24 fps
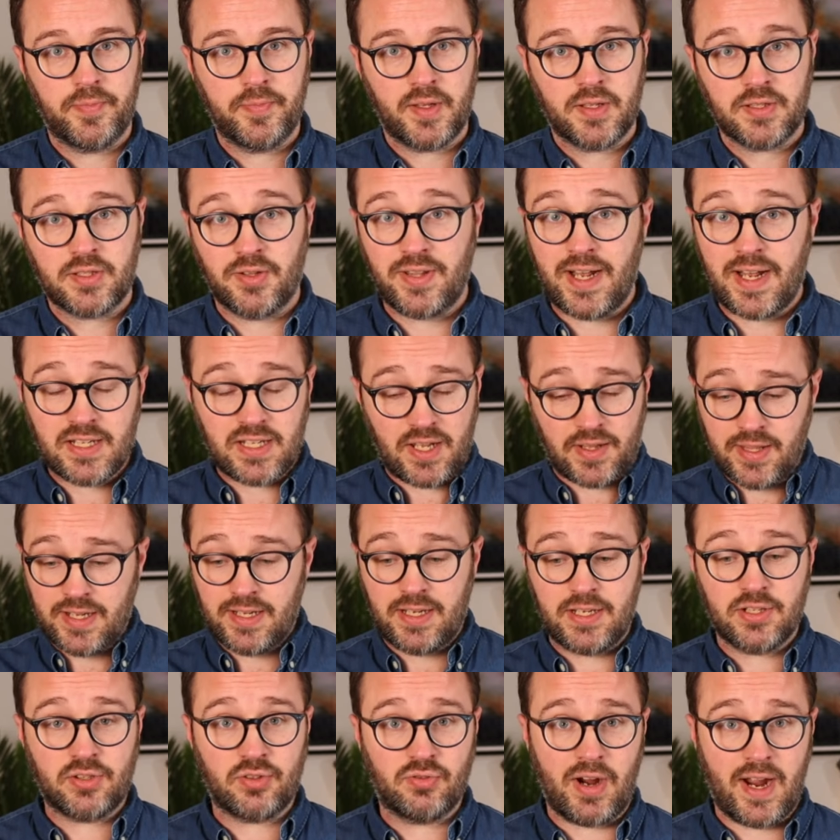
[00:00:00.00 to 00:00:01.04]
So that, I think,
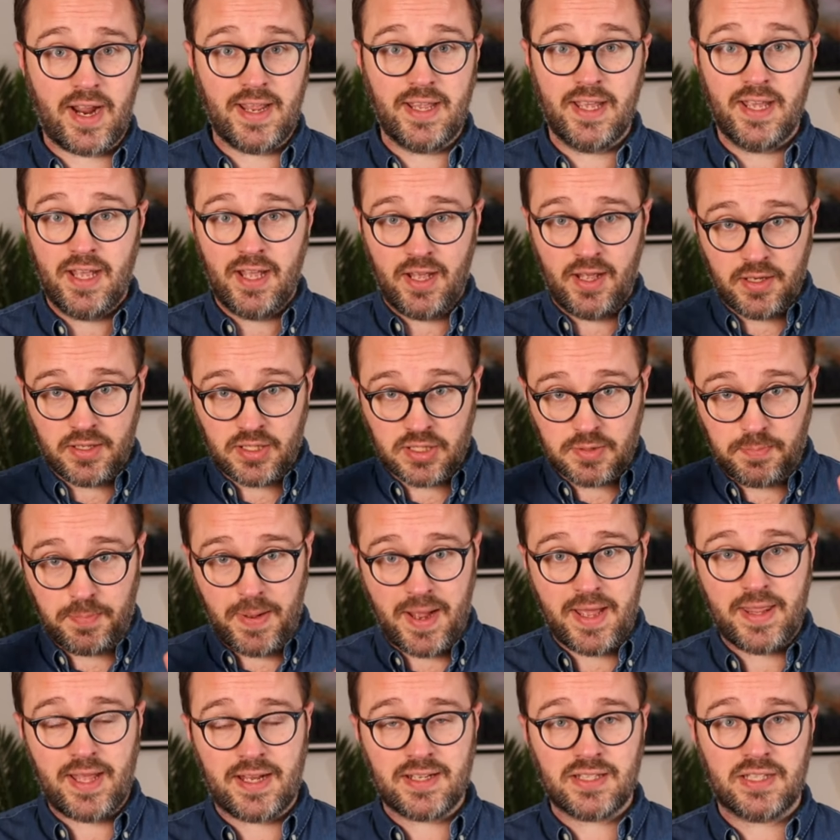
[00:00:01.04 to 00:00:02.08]
is great. Just bear
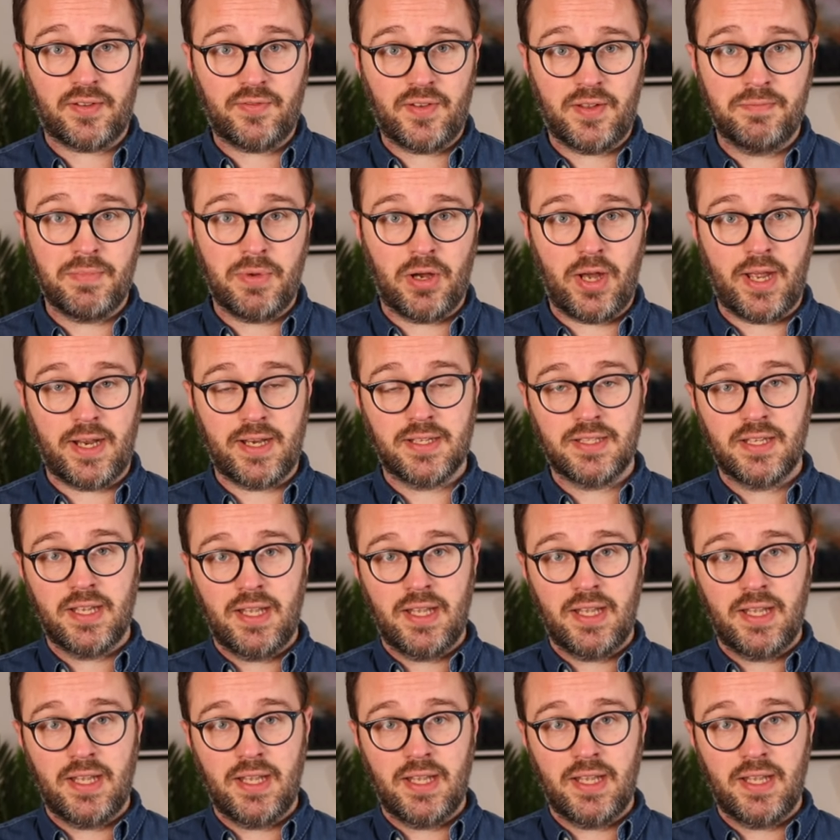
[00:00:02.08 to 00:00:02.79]
that stuff in mind.